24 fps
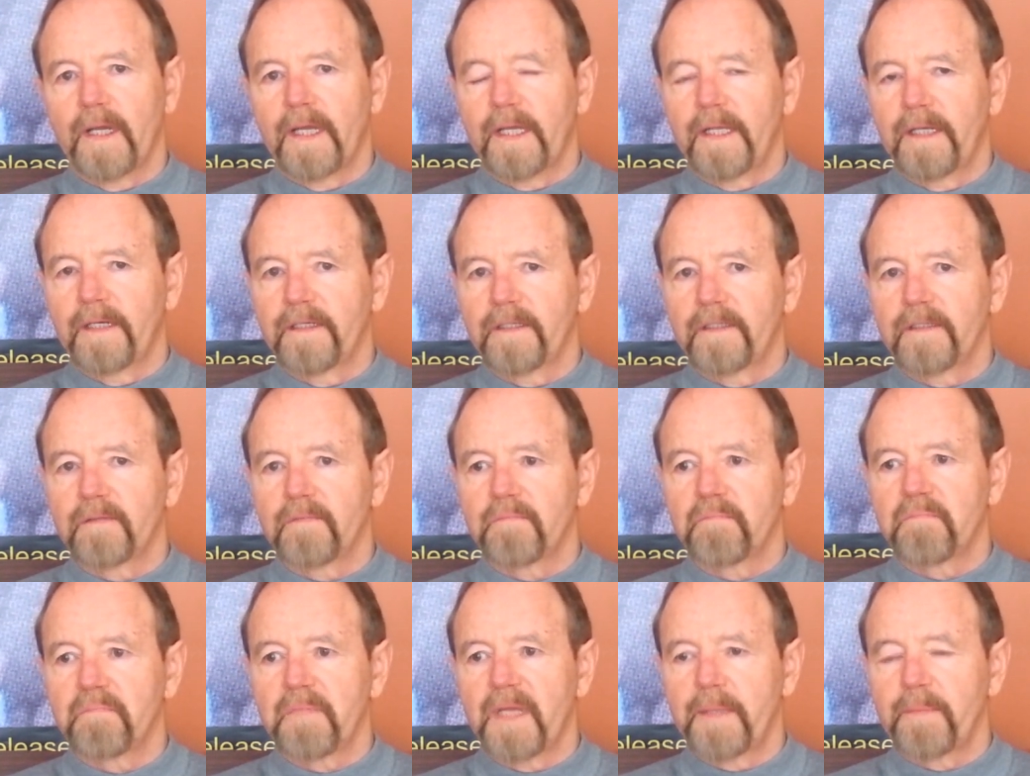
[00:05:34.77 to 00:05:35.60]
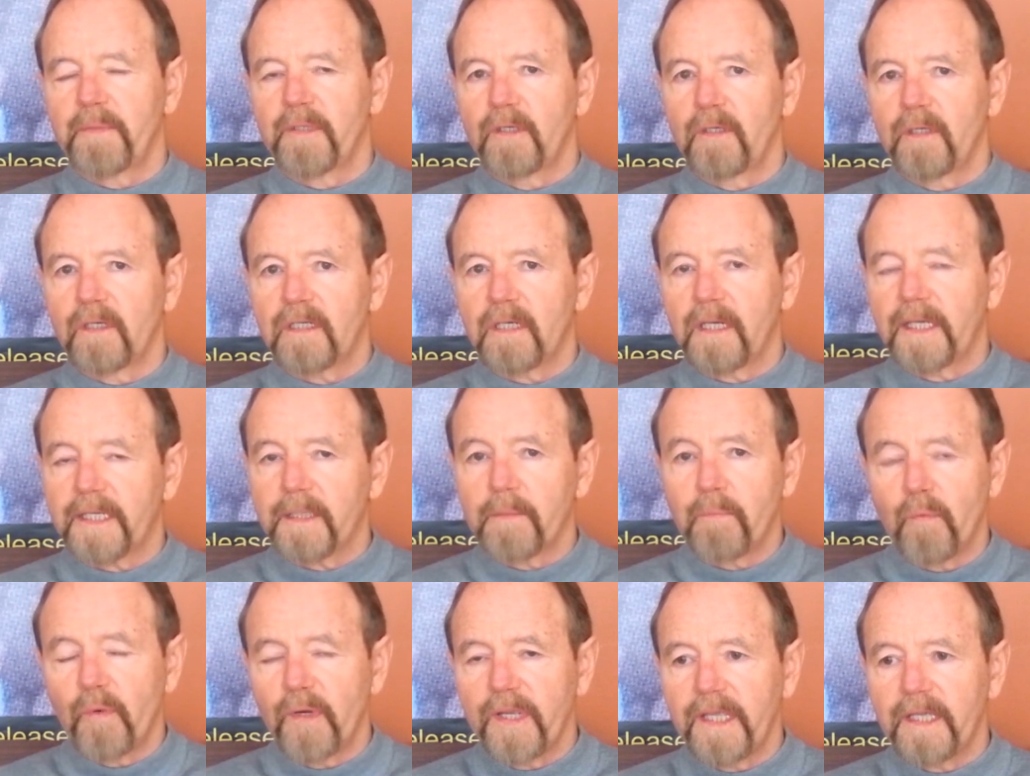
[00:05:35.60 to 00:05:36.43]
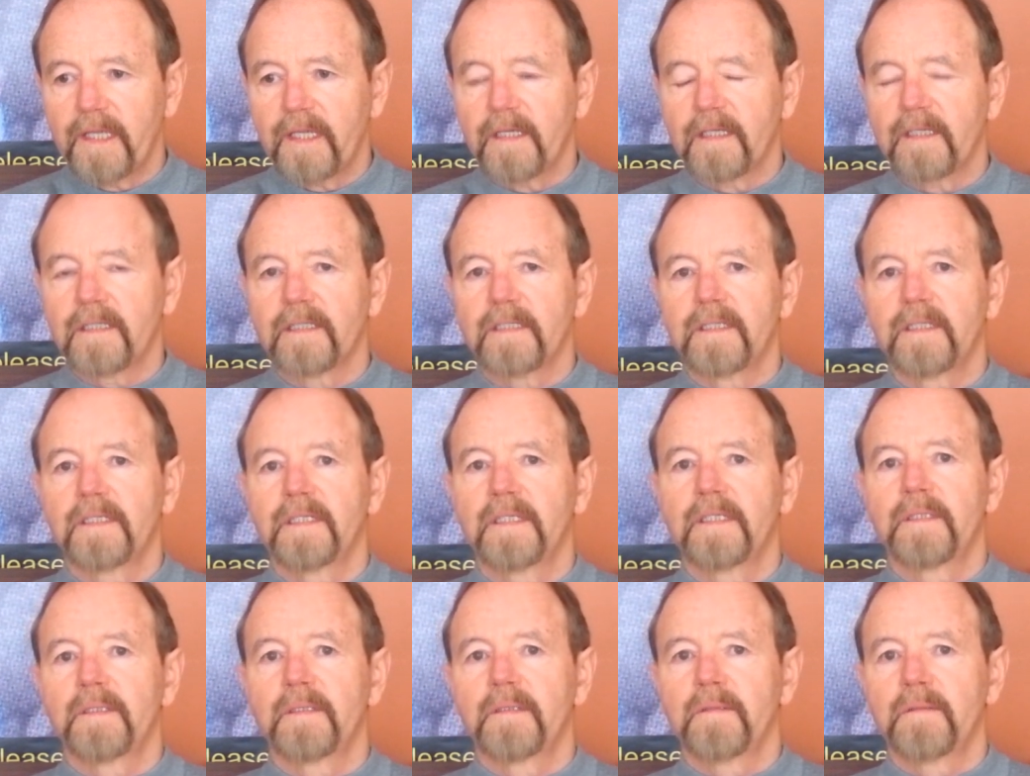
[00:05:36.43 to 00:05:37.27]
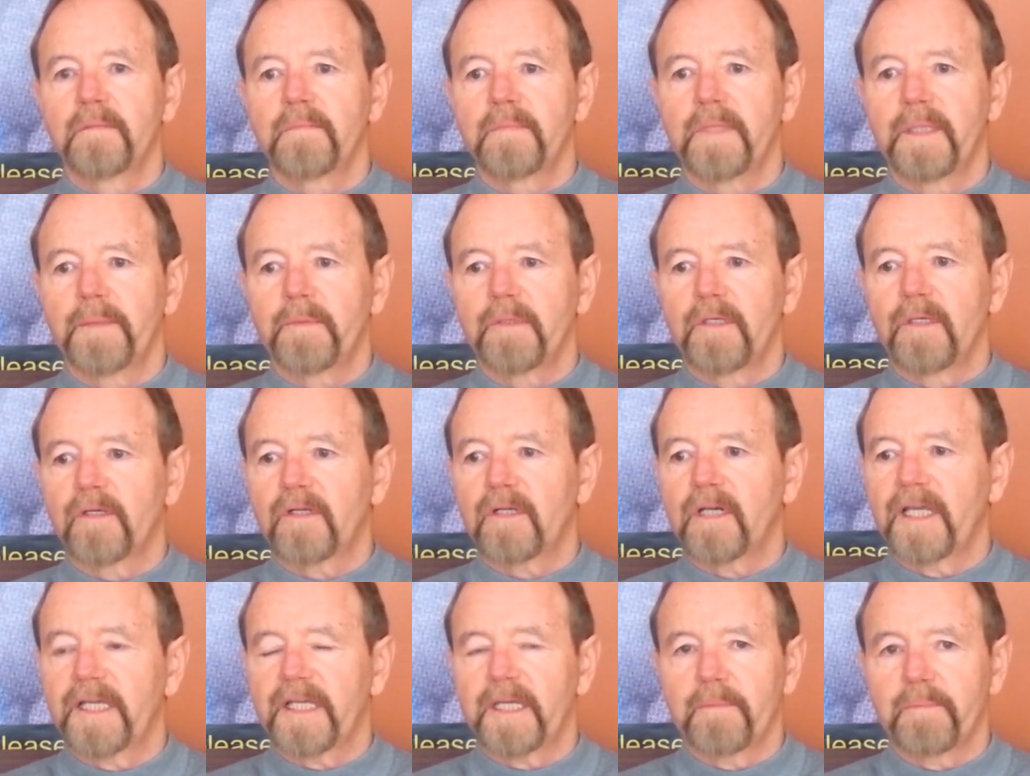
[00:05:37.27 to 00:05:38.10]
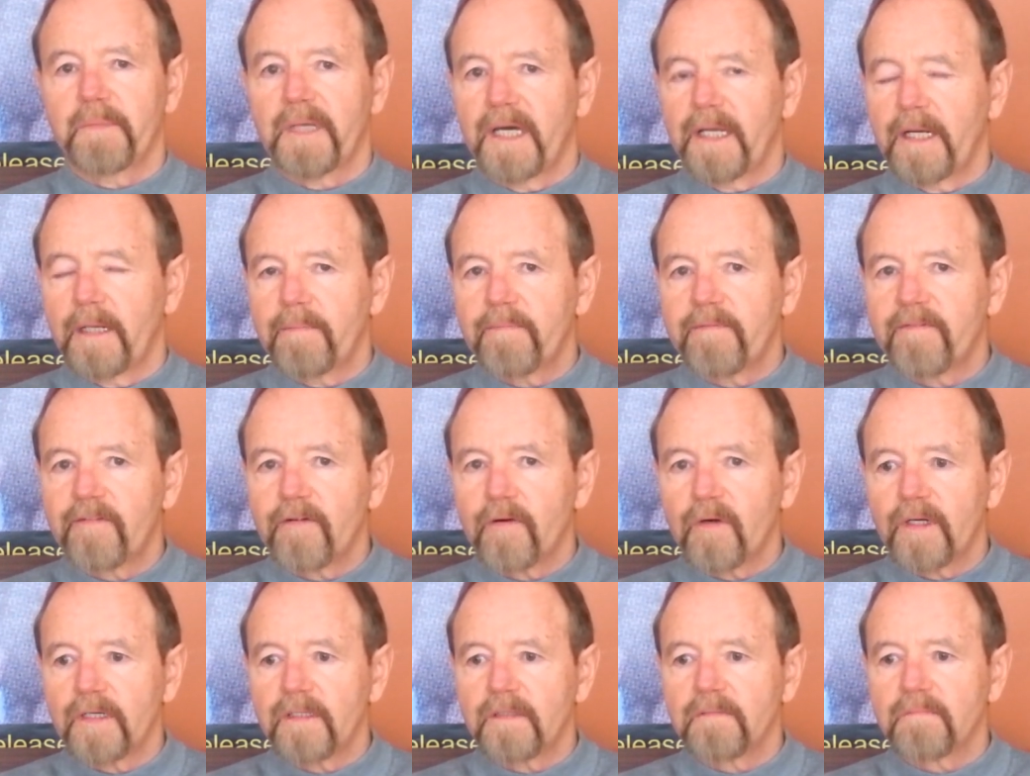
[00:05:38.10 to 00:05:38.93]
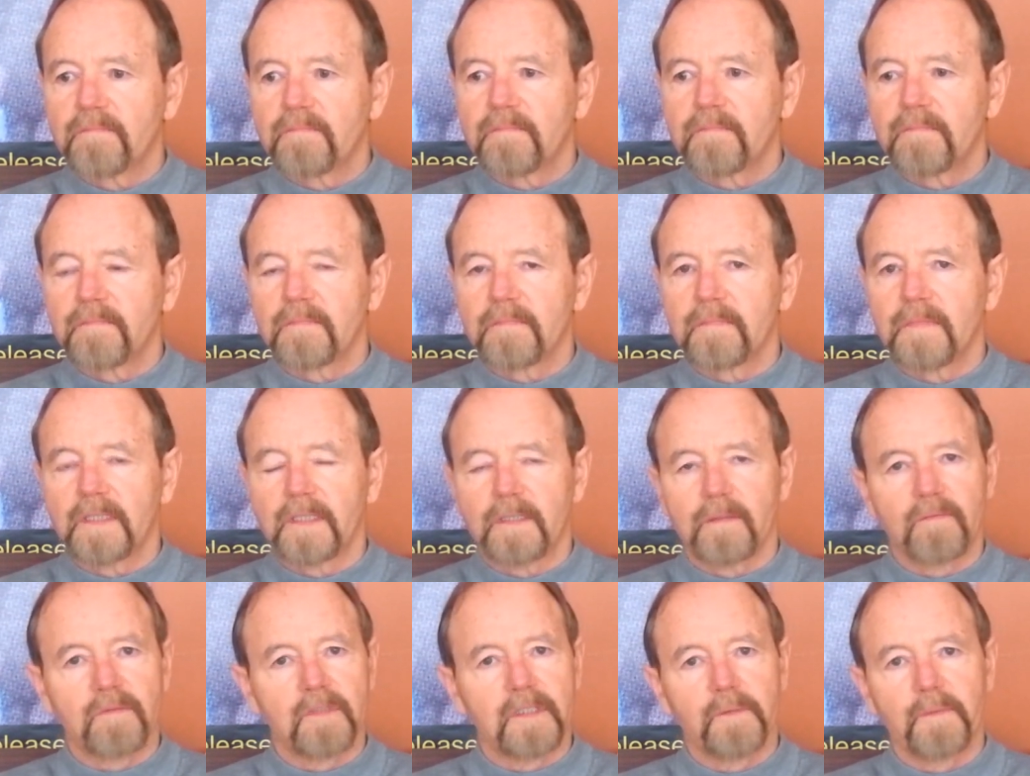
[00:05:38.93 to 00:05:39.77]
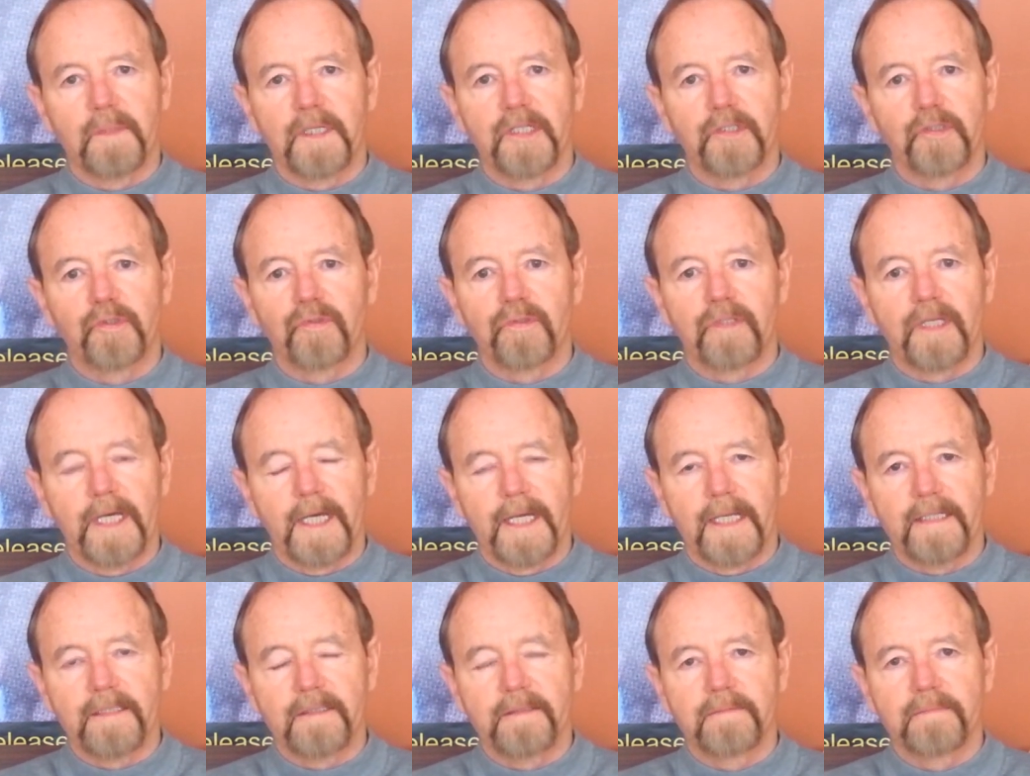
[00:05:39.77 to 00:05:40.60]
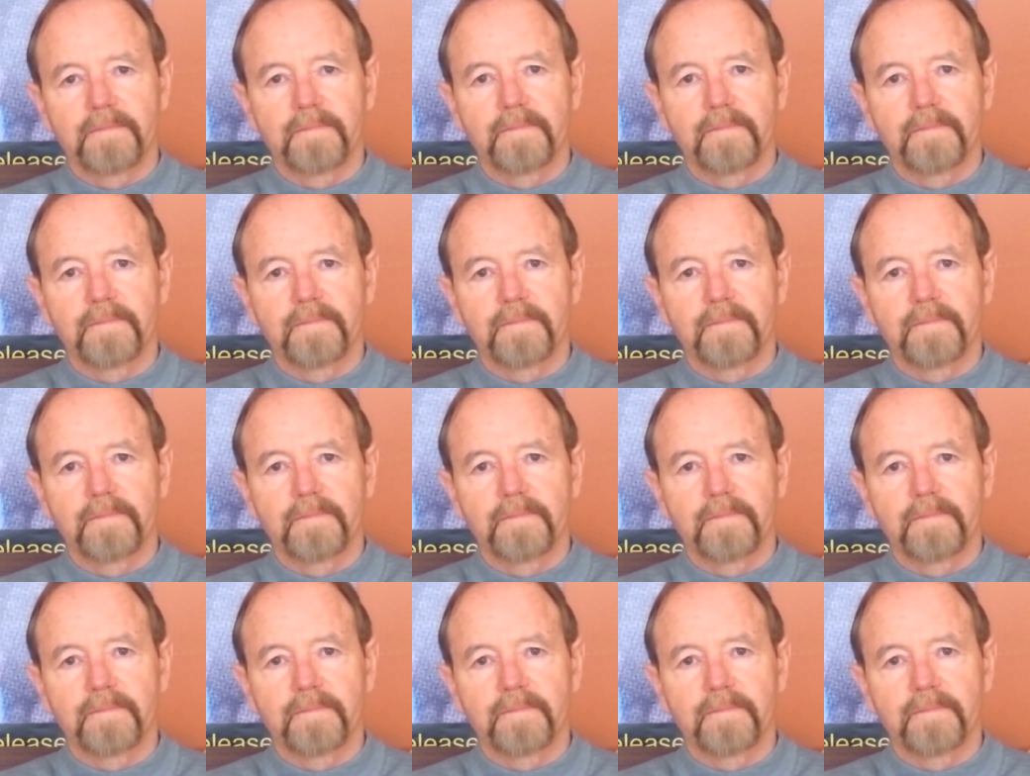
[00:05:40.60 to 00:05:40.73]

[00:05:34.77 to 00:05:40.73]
and maybe look like I'm weak, maybe look like I'm not up for it. I don't really want to do that.